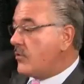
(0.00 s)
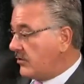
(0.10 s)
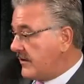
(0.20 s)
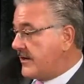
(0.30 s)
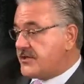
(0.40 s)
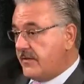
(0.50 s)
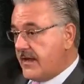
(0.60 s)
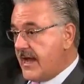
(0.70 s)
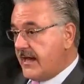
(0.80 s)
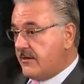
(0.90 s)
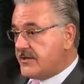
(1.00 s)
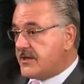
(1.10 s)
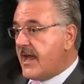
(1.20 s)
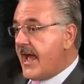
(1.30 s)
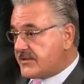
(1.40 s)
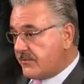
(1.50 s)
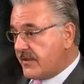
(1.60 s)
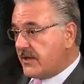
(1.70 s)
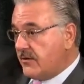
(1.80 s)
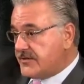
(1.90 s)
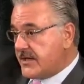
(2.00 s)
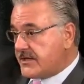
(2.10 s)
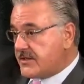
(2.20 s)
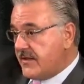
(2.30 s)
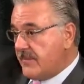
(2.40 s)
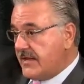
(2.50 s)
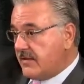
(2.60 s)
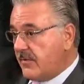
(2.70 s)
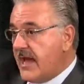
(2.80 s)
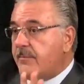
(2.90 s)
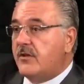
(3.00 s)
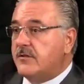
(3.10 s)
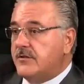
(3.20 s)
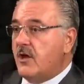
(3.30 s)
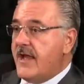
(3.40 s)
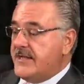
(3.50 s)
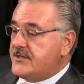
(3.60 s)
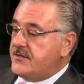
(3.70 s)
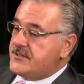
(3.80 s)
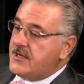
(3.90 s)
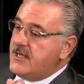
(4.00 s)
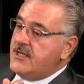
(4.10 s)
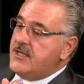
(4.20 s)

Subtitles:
Wrote letters to the IRS, asked for the code section that made them liable, no answers.